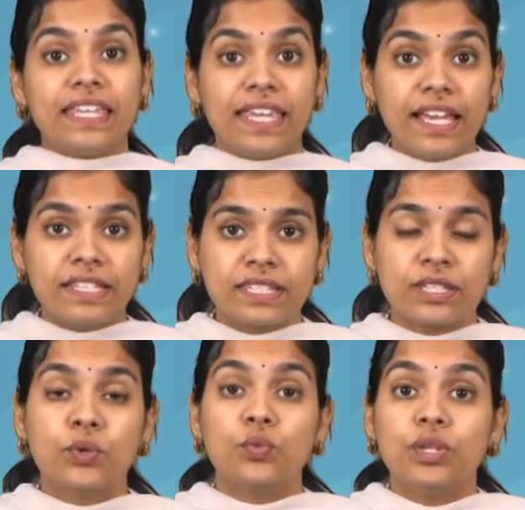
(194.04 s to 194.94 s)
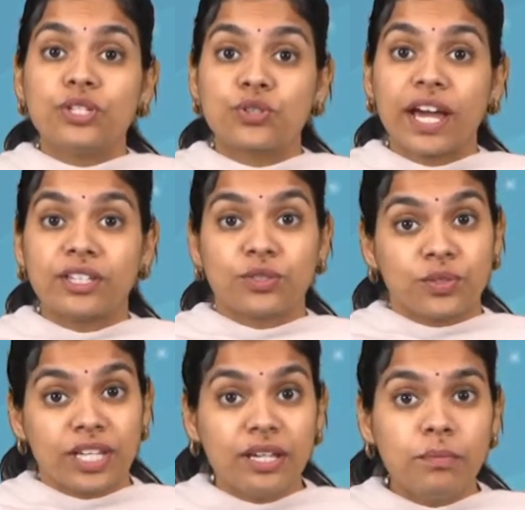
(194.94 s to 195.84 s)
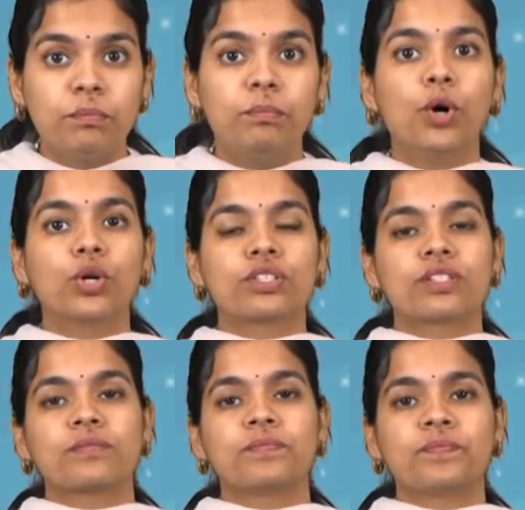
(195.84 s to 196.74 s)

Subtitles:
Yes, we try to read books.